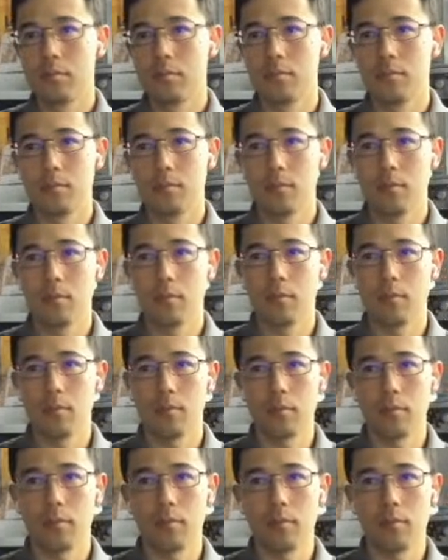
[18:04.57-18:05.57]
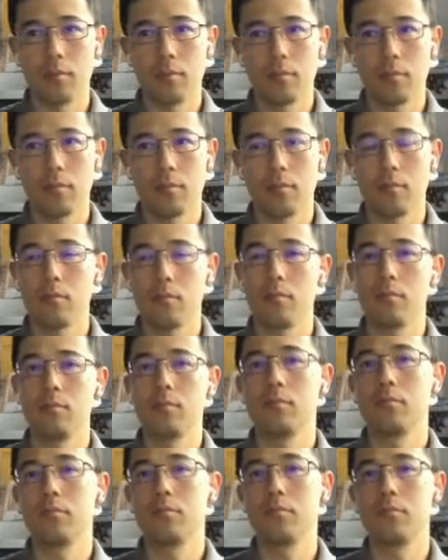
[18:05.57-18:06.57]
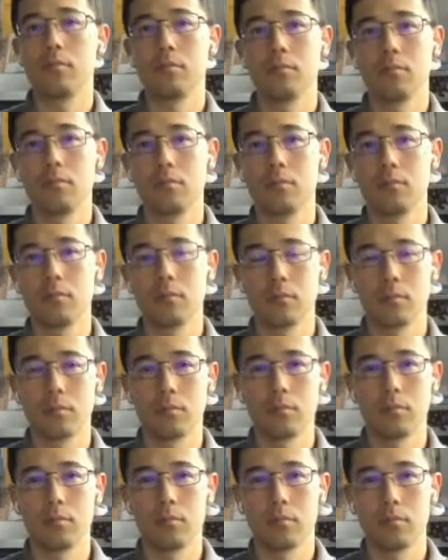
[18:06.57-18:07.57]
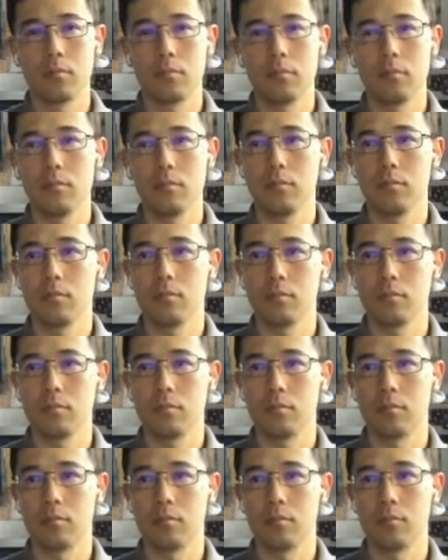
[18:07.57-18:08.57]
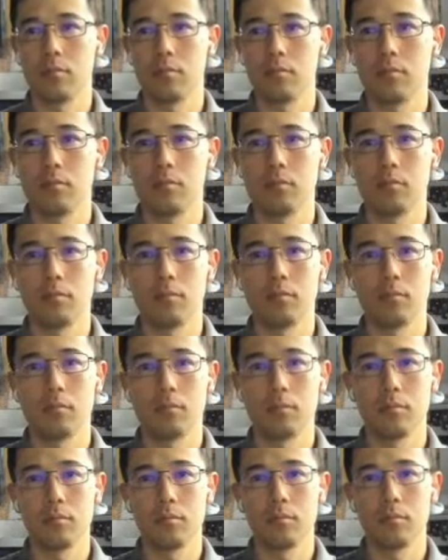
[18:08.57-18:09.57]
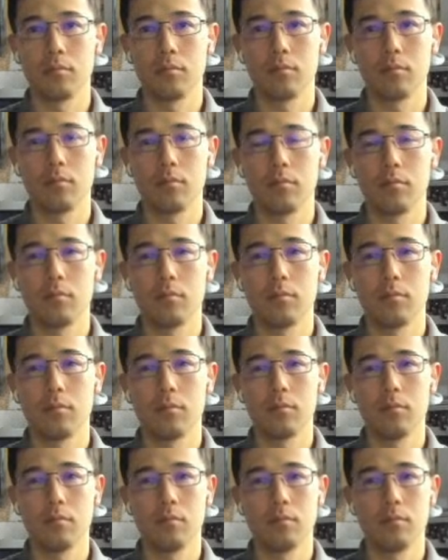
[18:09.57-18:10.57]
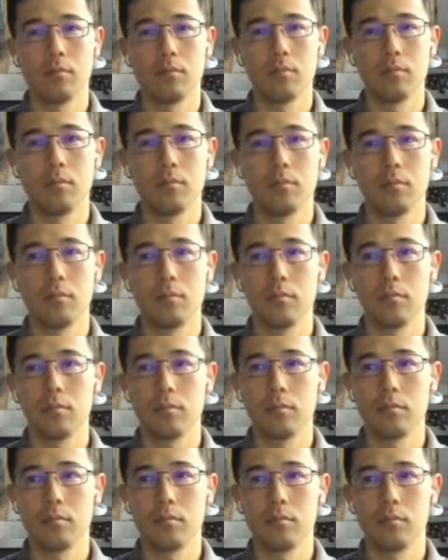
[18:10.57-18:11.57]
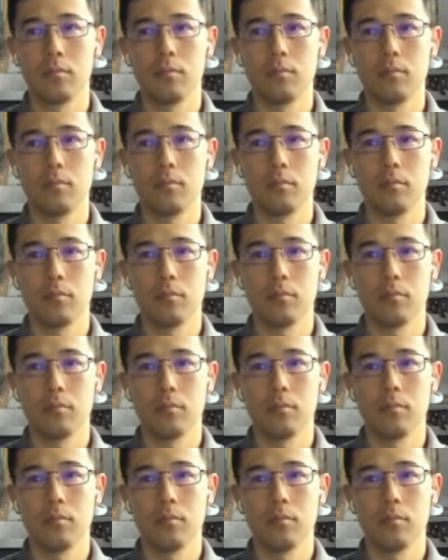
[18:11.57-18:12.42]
(not speaking)